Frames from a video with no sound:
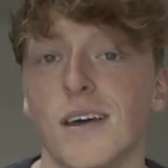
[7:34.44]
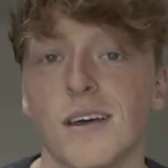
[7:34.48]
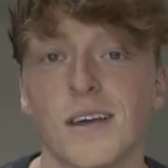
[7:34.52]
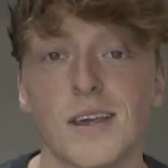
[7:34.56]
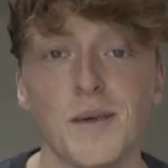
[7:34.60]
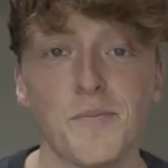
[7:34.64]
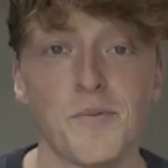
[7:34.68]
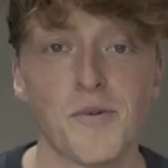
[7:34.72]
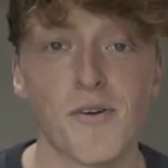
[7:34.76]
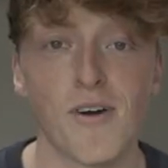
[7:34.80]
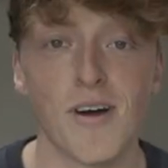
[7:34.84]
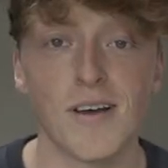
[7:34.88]

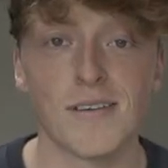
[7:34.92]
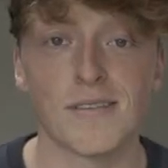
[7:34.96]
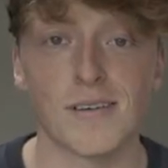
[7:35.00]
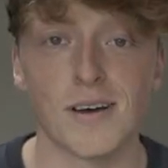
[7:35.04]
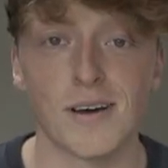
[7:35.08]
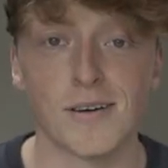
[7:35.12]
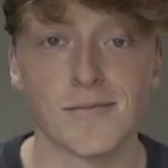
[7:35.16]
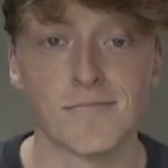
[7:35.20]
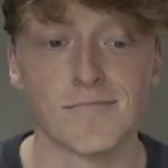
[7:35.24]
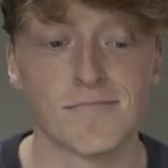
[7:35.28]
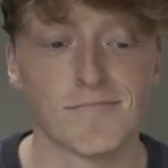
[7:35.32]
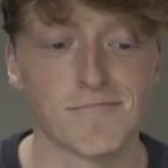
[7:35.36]
keep your eyes
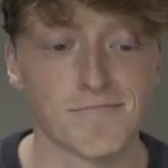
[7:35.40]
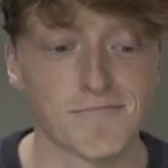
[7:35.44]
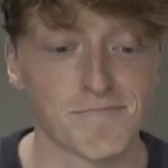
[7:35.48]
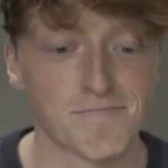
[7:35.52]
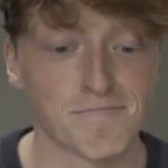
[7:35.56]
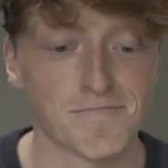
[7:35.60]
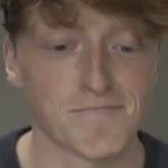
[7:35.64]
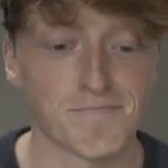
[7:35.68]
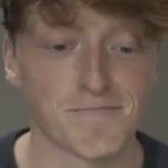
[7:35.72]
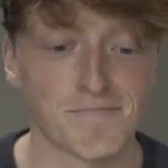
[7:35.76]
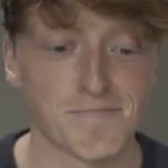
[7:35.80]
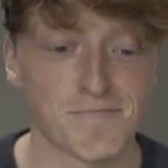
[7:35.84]
out.
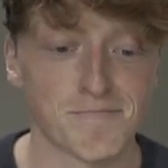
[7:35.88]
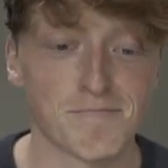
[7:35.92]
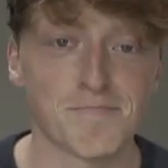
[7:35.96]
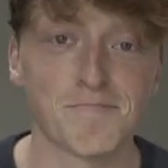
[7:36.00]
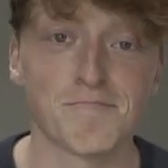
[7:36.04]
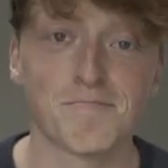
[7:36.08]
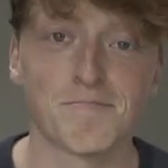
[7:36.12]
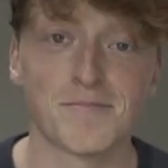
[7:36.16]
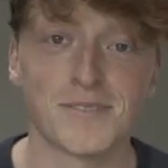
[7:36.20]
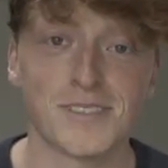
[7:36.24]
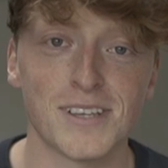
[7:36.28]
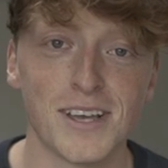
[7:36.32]

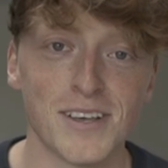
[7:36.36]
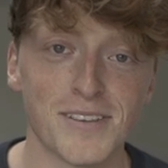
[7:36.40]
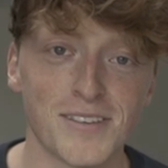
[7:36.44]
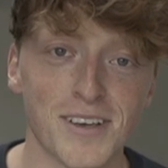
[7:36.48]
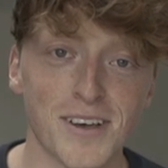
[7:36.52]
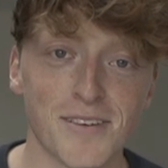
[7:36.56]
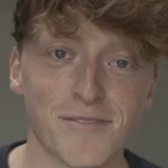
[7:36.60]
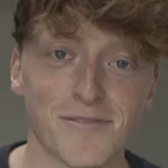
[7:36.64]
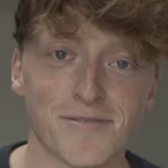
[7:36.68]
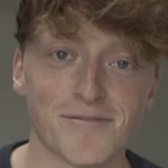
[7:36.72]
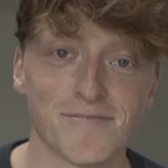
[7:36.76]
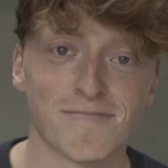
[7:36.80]
Stay
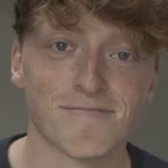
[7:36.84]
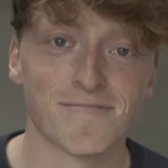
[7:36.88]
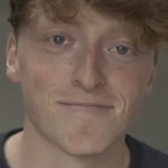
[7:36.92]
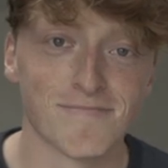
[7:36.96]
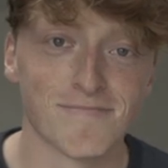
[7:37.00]
safe.